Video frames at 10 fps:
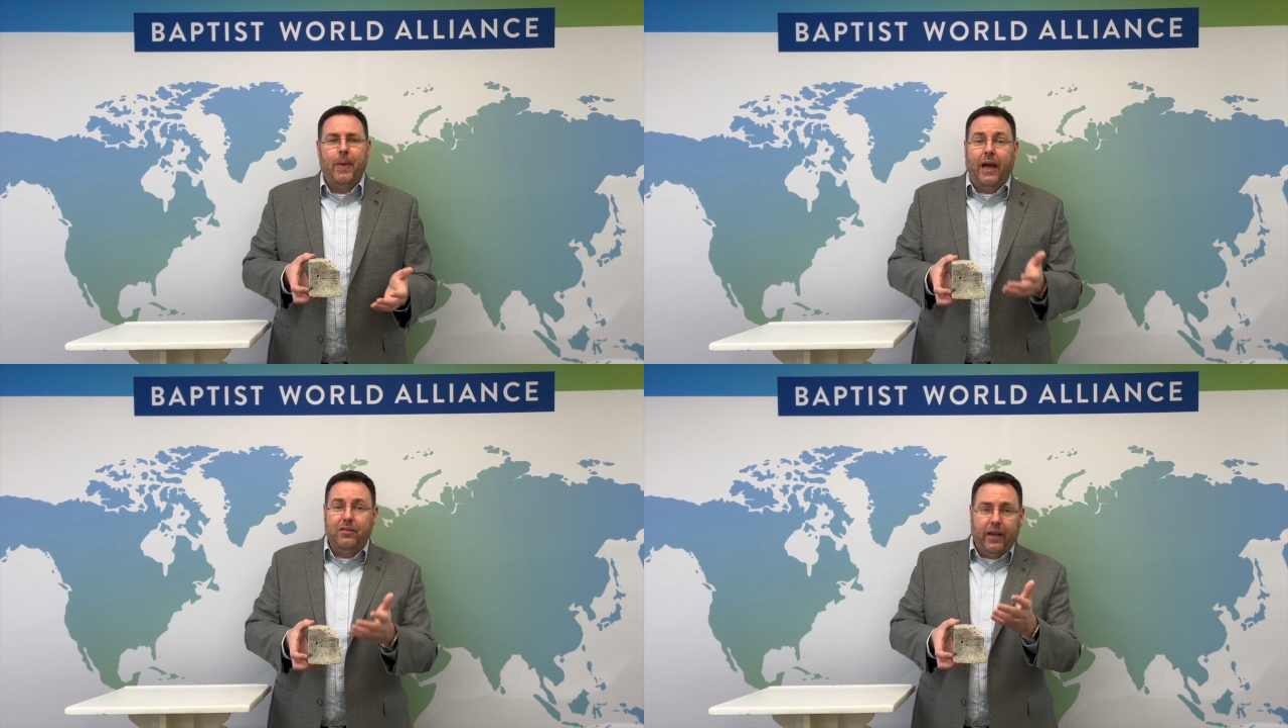
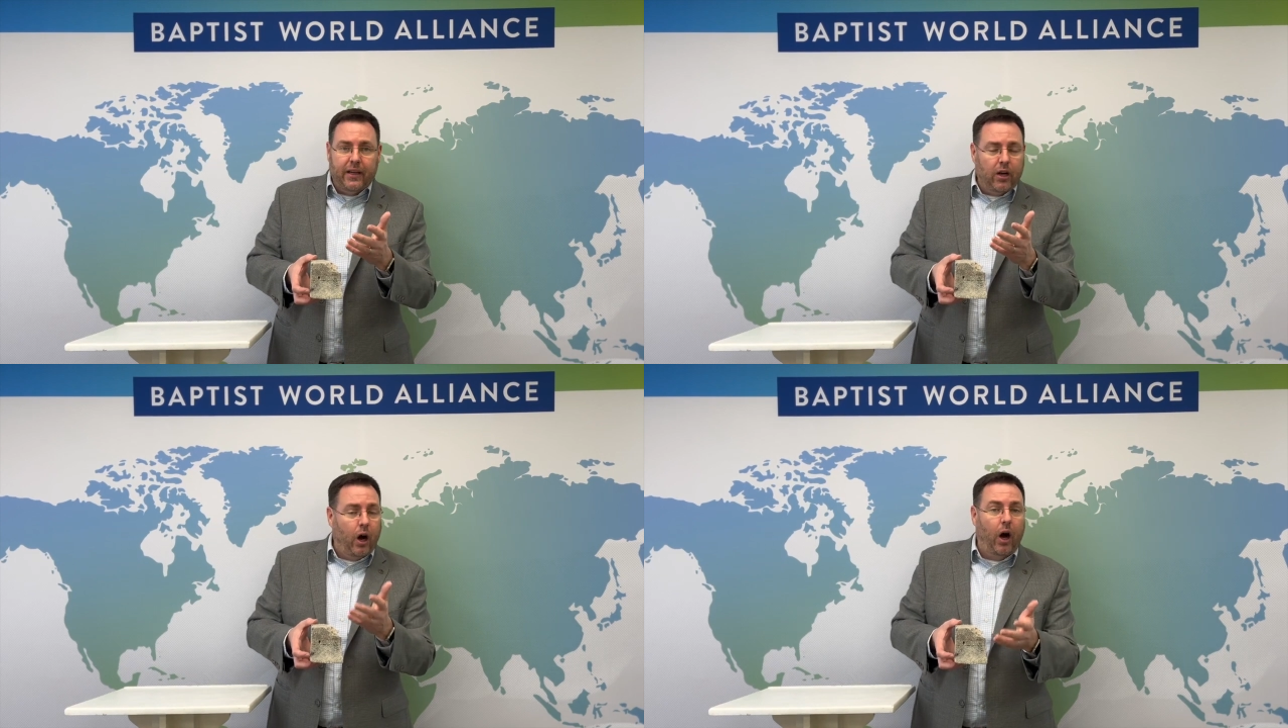as
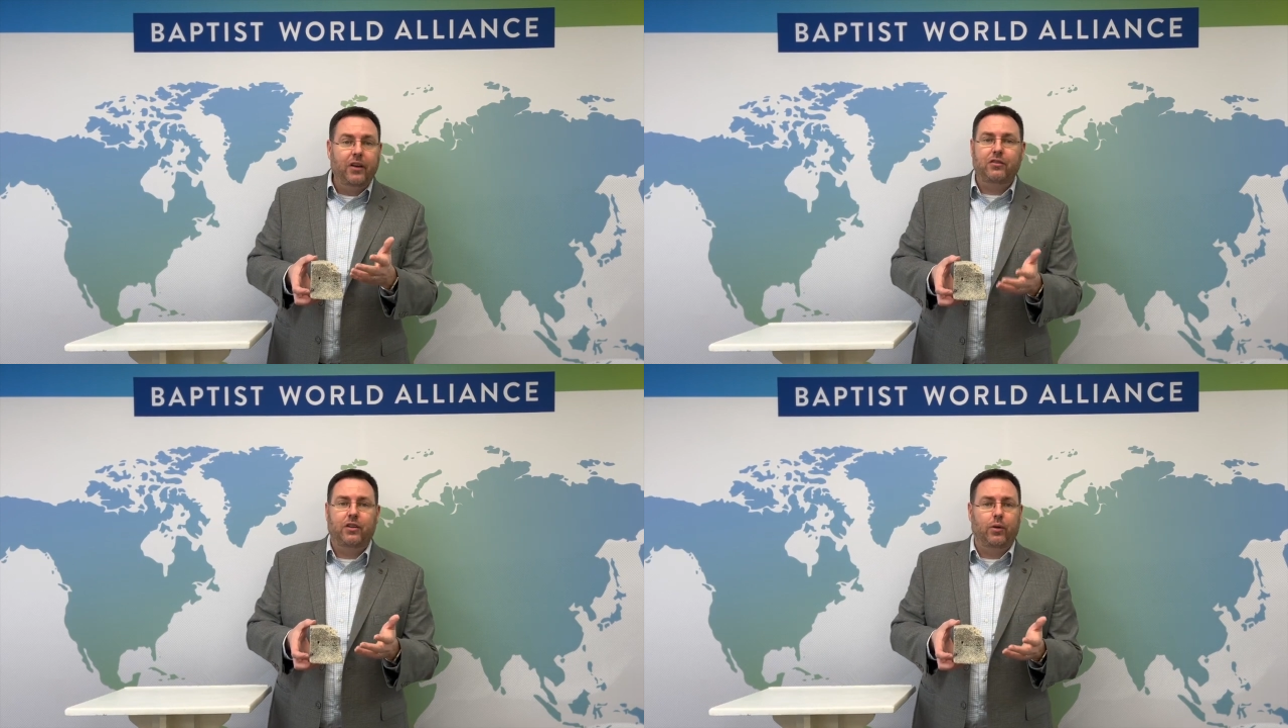a
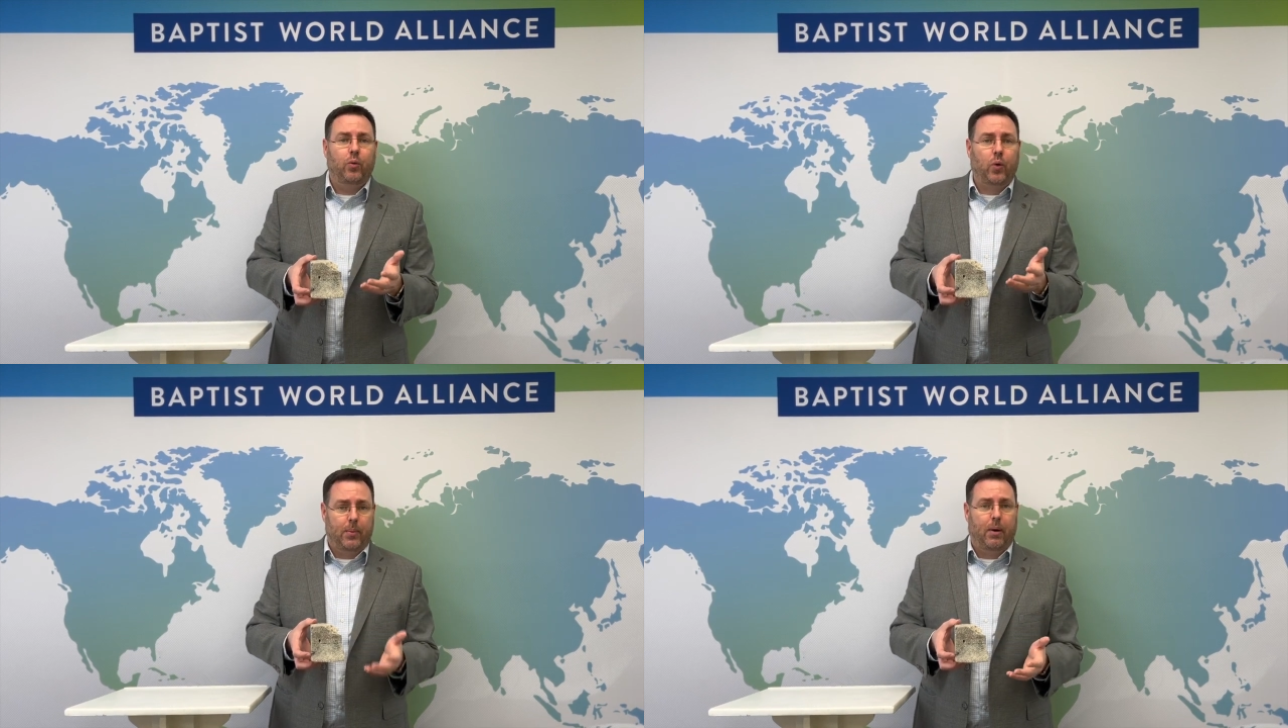
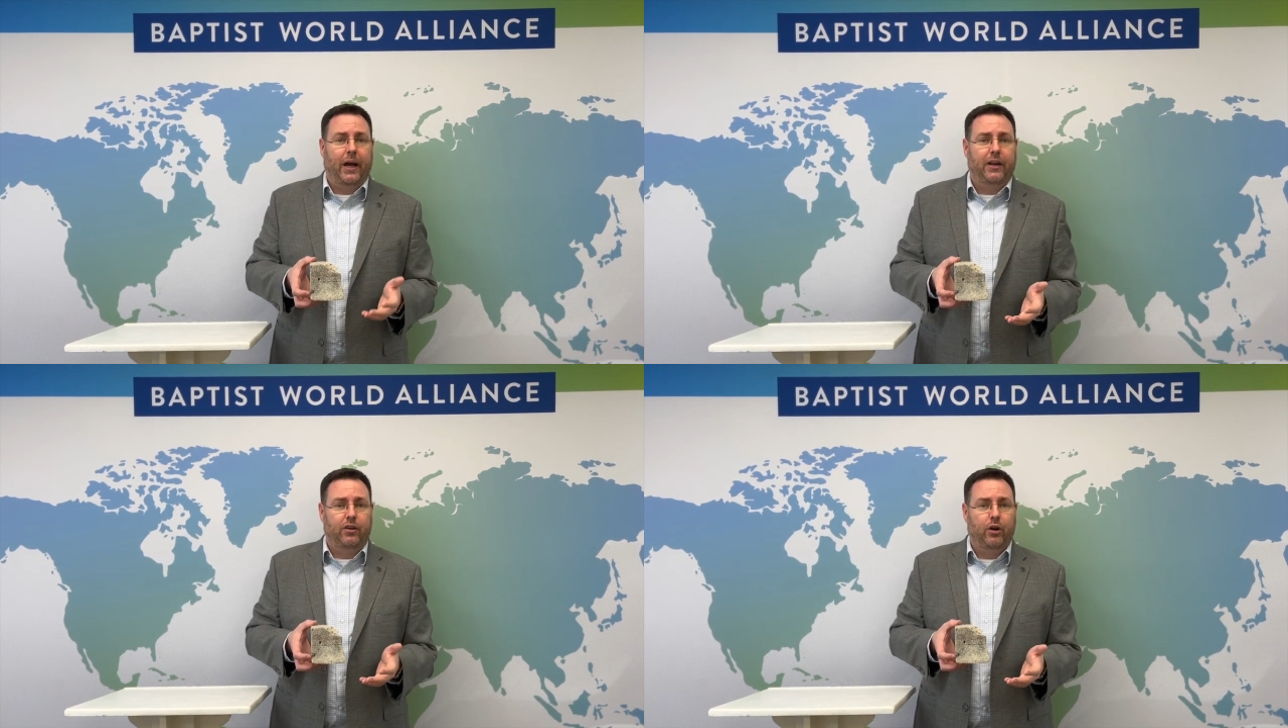constant
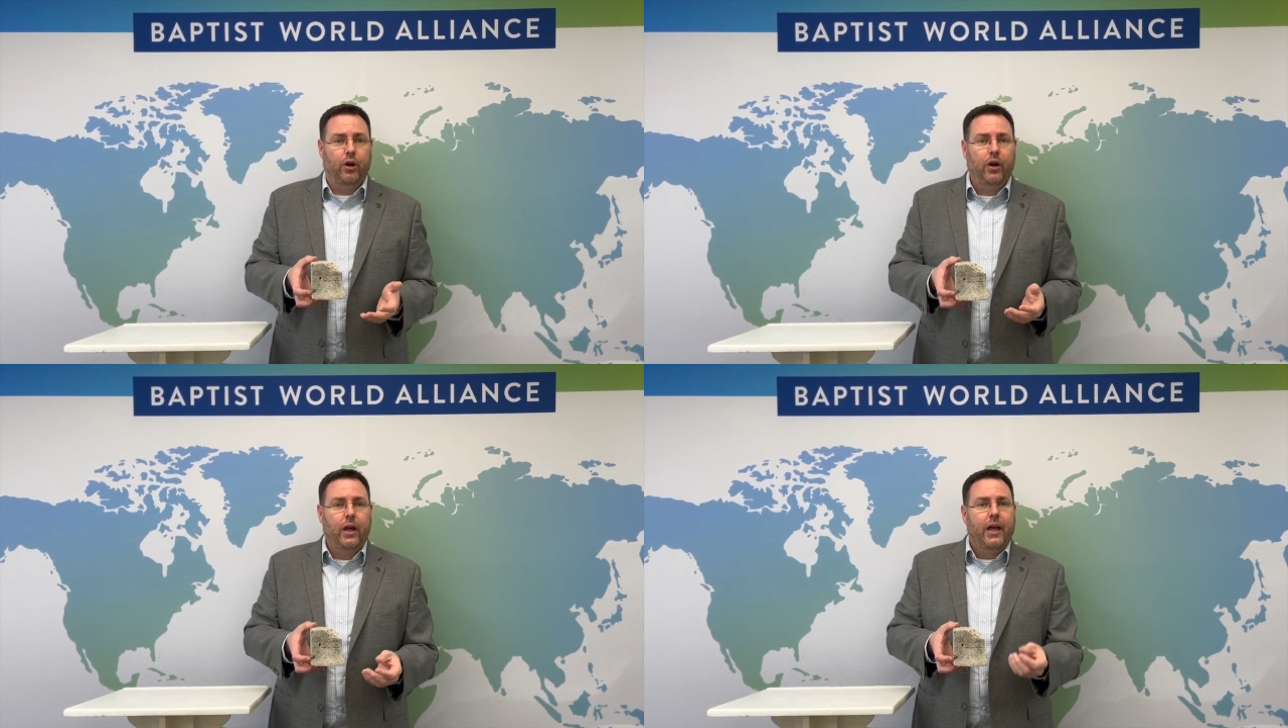reminder